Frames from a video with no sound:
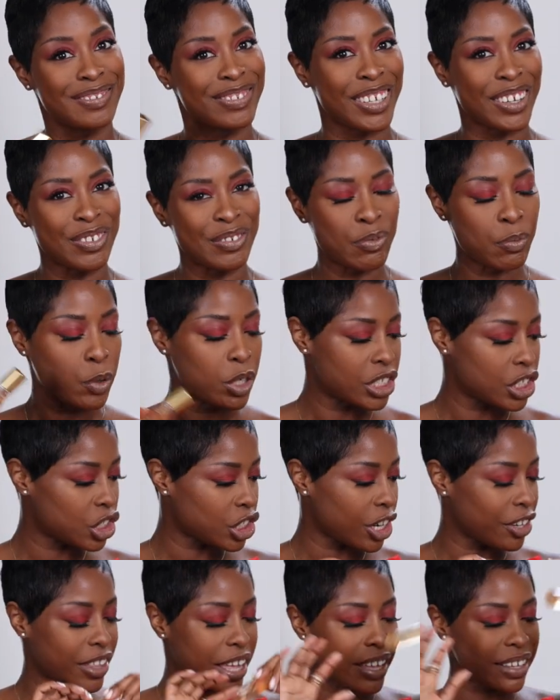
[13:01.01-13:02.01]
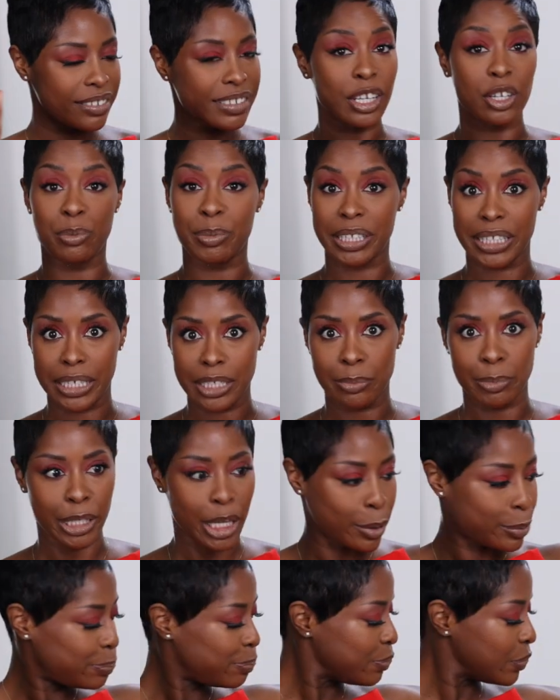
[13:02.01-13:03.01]
So, want to share that? It'll be linked
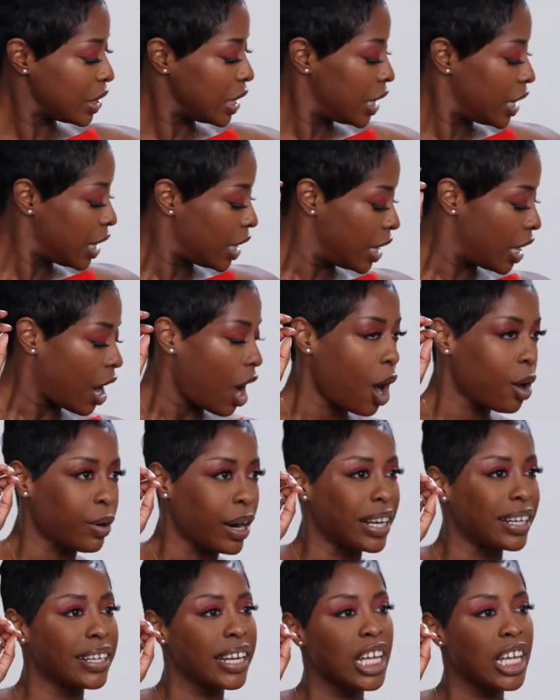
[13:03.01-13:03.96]
below. All right,